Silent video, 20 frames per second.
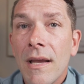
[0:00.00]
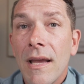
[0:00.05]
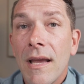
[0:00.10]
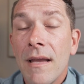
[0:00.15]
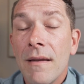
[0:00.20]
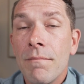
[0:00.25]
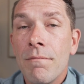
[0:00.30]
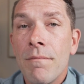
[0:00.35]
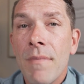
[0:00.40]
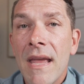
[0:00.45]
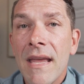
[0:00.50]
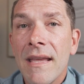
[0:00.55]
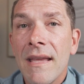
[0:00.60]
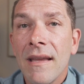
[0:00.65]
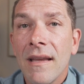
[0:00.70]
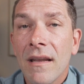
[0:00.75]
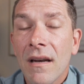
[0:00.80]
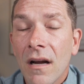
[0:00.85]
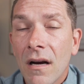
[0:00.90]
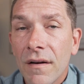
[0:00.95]
in
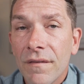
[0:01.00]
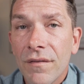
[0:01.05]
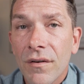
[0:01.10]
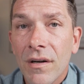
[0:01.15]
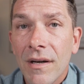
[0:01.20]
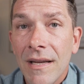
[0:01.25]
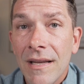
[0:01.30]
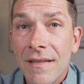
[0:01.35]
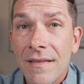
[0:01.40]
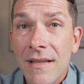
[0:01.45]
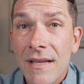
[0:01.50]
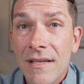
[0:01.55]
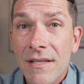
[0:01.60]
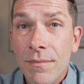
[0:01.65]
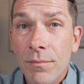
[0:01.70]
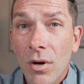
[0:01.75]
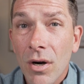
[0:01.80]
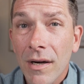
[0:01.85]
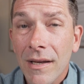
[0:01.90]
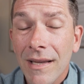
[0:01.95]
making an offer in
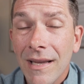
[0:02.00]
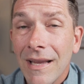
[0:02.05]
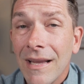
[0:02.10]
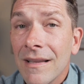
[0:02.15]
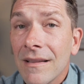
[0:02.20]
this market,